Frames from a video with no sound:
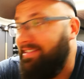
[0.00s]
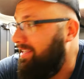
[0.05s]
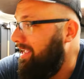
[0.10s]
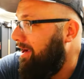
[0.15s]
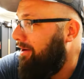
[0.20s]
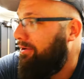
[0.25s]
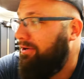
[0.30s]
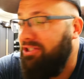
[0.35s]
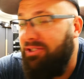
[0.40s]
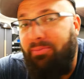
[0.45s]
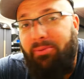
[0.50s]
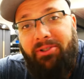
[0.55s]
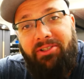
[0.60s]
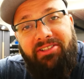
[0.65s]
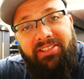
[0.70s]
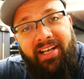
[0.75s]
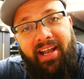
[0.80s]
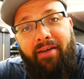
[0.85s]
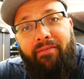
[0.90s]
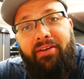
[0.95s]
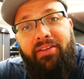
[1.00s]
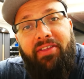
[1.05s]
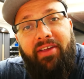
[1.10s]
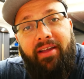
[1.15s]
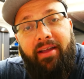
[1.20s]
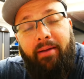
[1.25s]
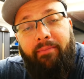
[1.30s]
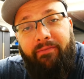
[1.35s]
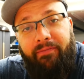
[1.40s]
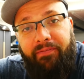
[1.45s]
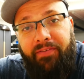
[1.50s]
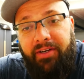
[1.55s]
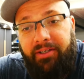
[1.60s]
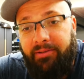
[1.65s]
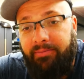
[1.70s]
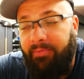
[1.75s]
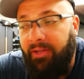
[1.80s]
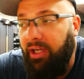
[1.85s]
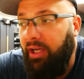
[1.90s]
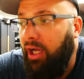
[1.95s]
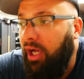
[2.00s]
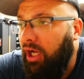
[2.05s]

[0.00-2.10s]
garage builds, and everything I'm filmed.